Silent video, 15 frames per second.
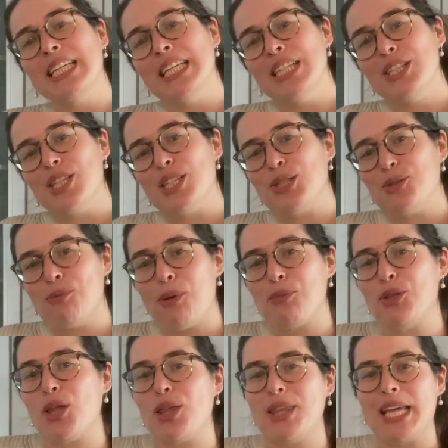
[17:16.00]
just remember
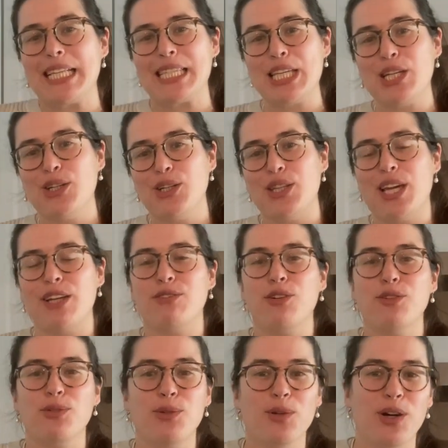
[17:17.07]
the things that you're thankful
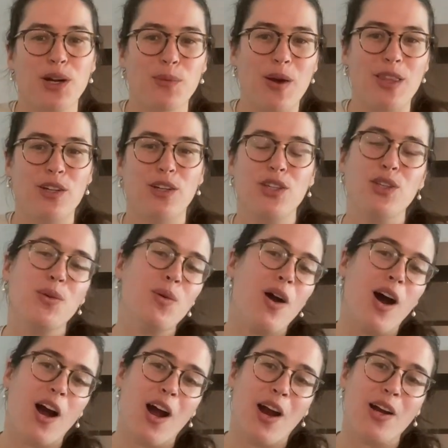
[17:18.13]
for, whether you
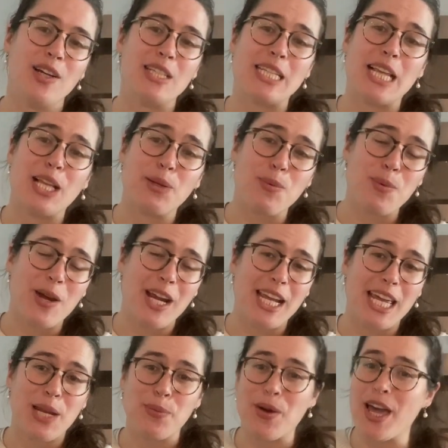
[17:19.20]
are
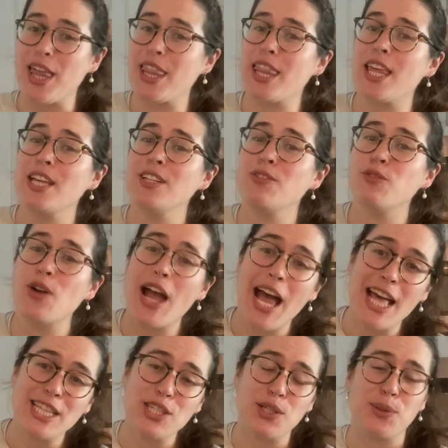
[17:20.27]
celebrating with
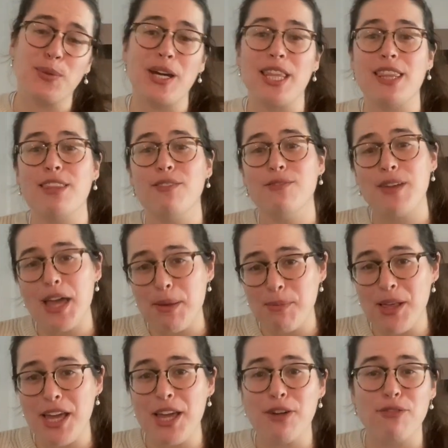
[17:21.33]
friends or with
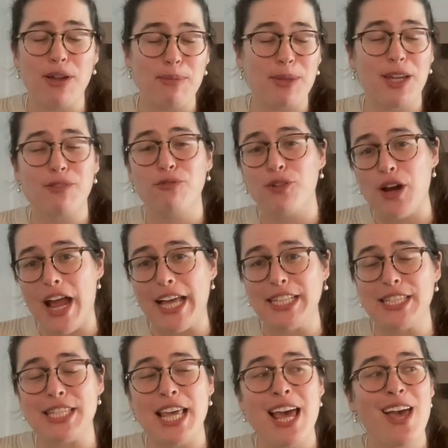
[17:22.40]
family or family and
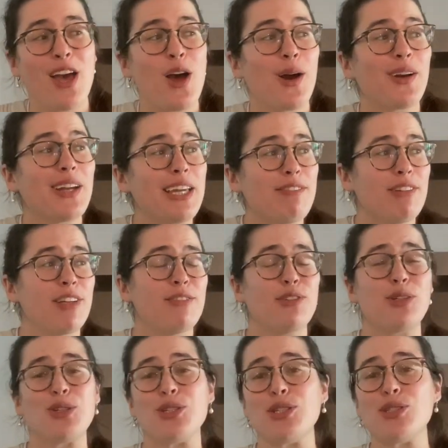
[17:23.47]
friends, or even if
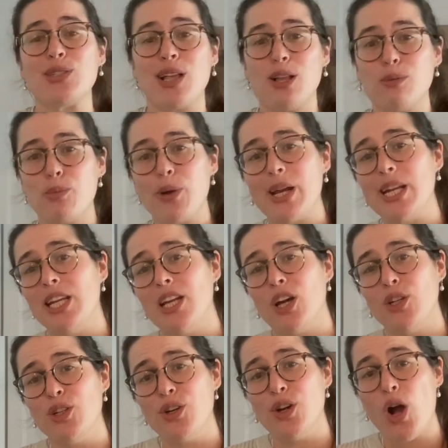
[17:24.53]
you're just celebrating
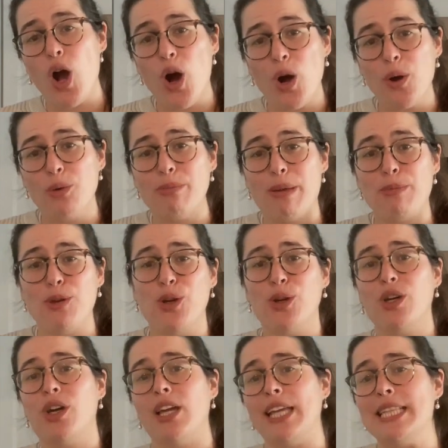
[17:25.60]
on your own, maybe you're
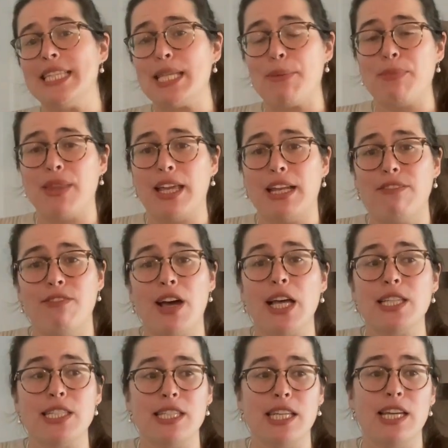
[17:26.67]
cooking something
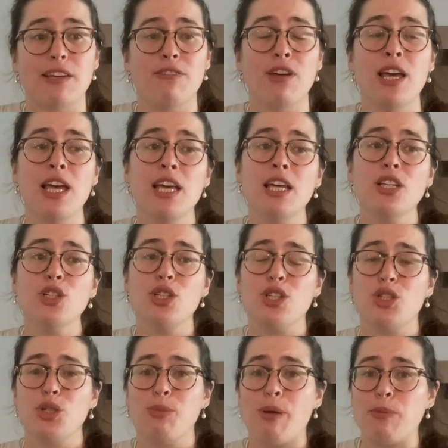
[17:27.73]
festive, just
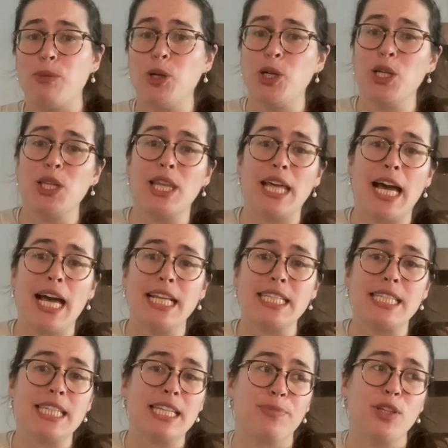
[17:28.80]
remember
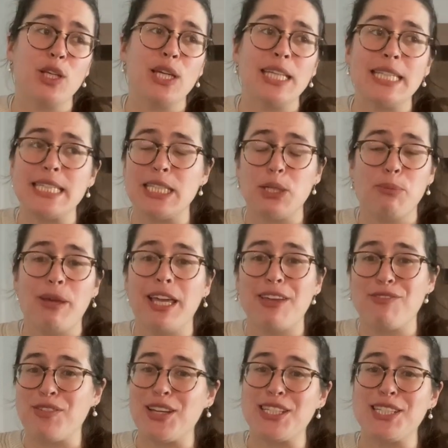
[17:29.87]
that you can still make
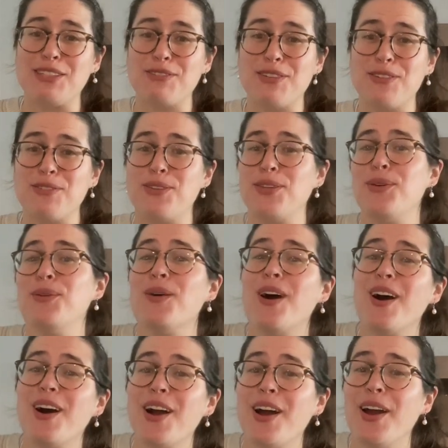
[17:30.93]
it festive if you
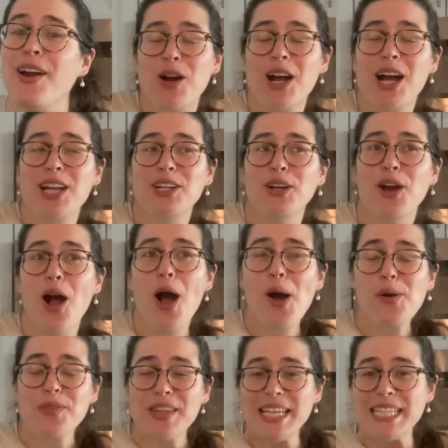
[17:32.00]
are on your
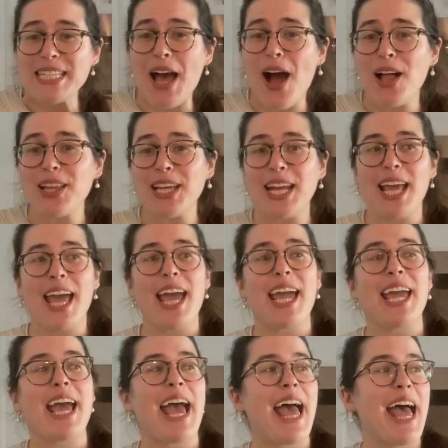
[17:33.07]
own this
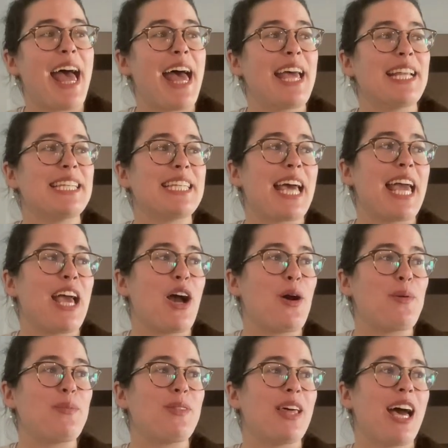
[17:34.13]
holiday. And I
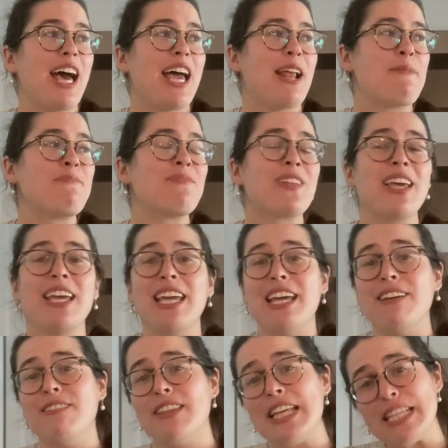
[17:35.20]
hope that
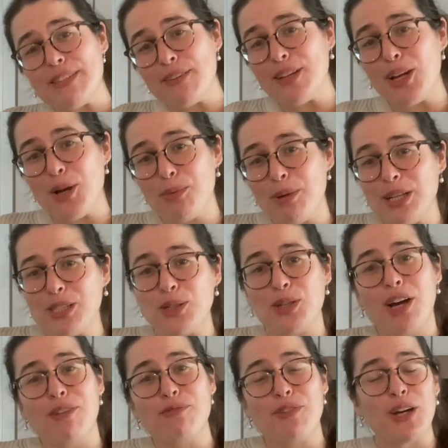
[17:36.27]
if this video brings you
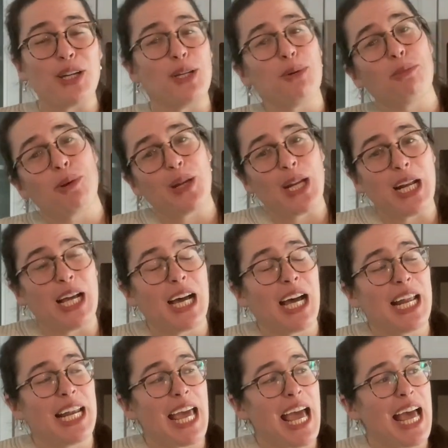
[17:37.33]
comfort, you'll put it
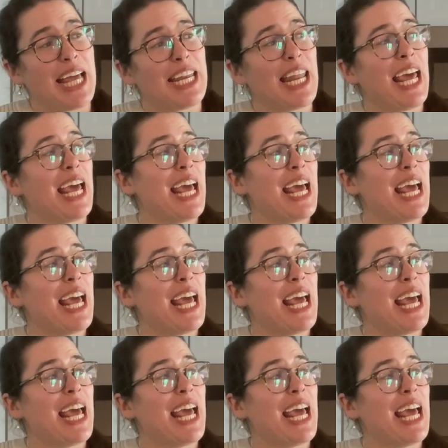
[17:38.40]
on and